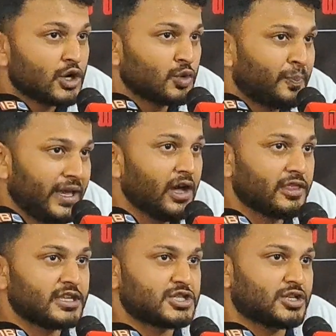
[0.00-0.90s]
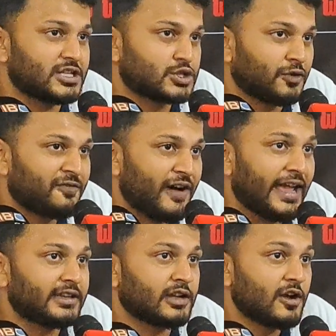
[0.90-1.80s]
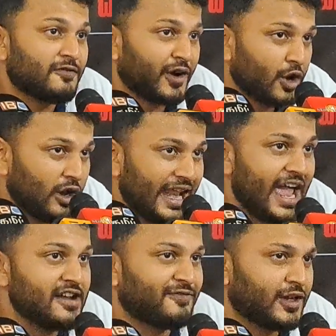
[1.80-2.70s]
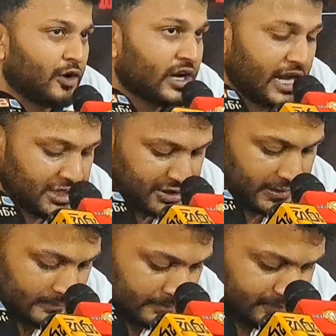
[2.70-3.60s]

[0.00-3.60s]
to be on the streets, to fight for your land, for your country.